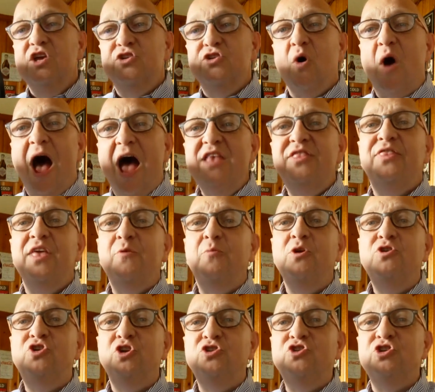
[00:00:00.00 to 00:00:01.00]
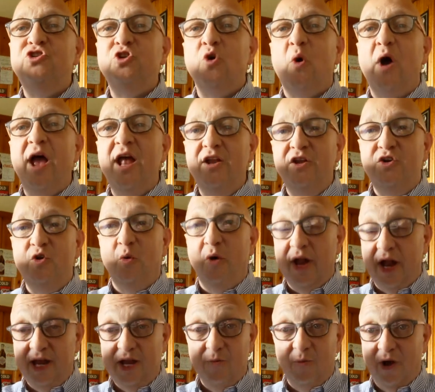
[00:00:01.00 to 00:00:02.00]
So I think we should just go ahead and do
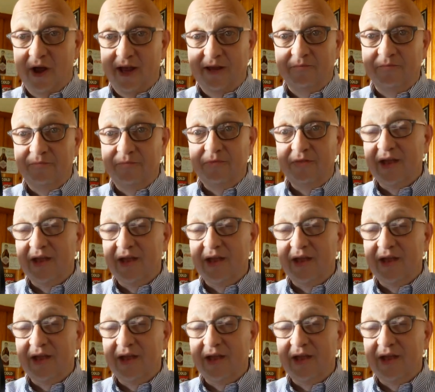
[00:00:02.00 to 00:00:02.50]
it anyway.